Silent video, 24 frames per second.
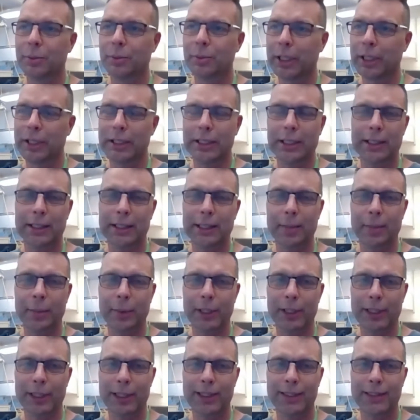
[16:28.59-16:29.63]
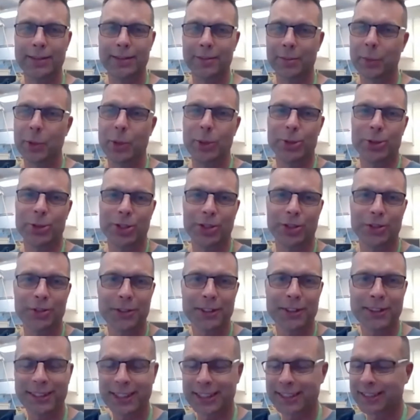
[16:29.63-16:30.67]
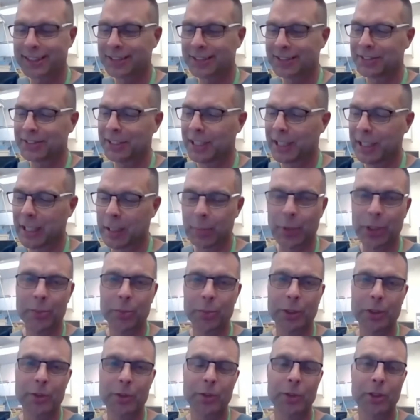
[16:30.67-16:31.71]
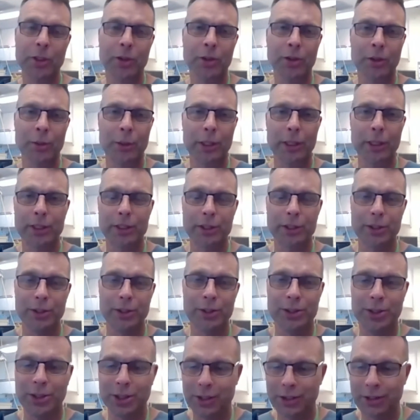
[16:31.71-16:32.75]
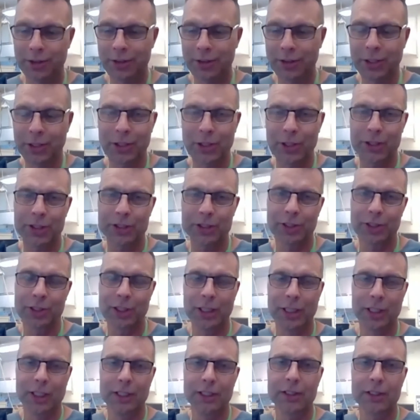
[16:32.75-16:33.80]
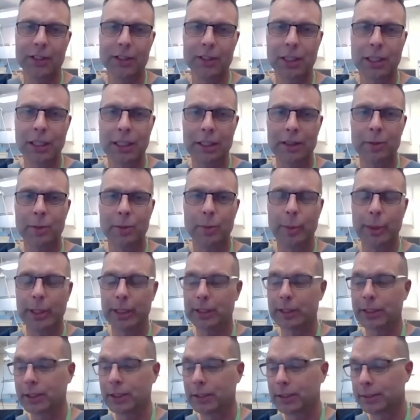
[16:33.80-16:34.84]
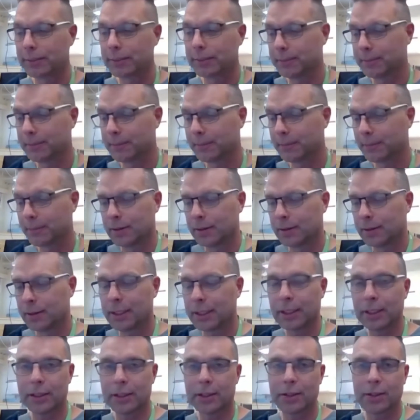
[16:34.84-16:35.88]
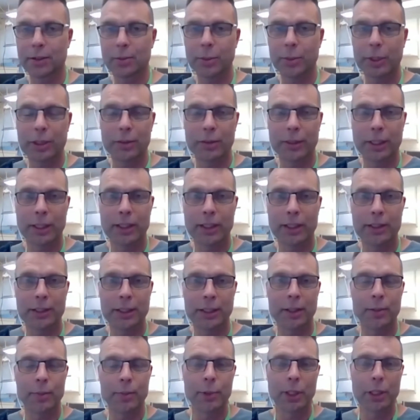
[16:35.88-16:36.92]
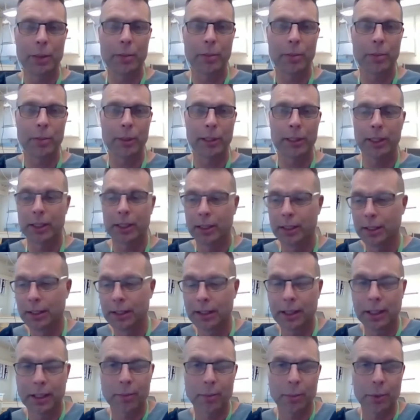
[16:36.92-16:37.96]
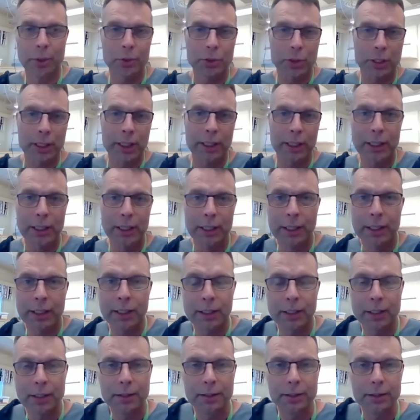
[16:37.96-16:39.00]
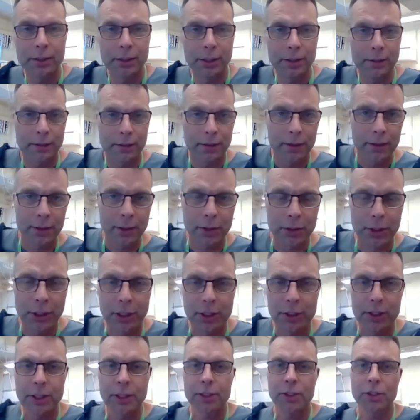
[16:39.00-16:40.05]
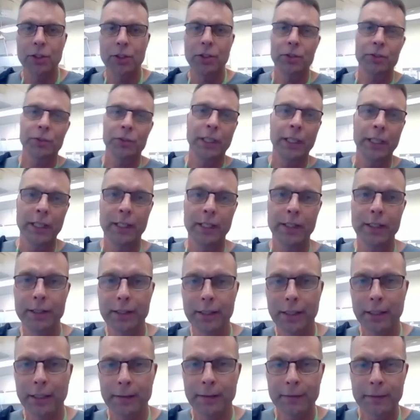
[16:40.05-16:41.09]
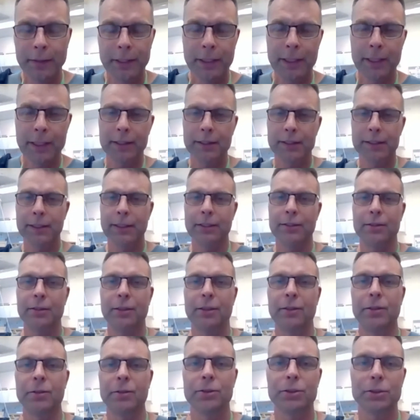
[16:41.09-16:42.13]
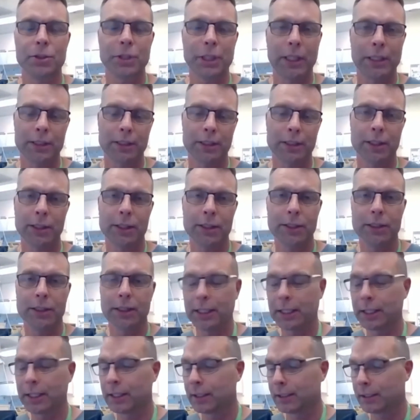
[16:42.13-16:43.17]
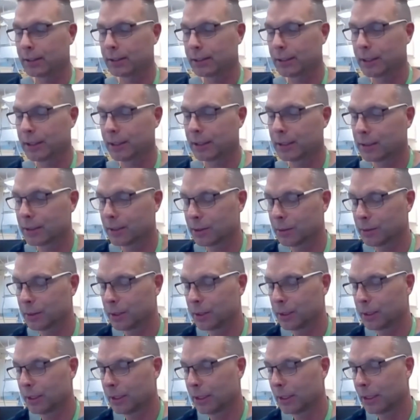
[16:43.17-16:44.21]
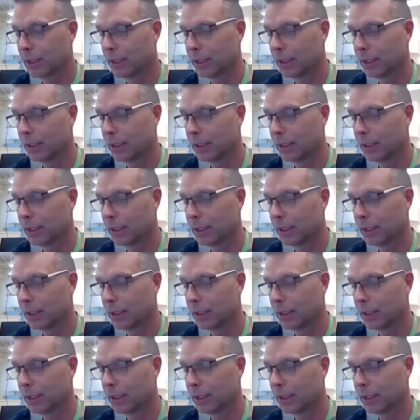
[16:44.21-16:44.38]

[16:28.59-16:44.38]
make that happen, and it most often doesn't really happen. But we always should, of course, try our best. There are so many ways, and probably and most likely the teachers already have their own strategies and so on.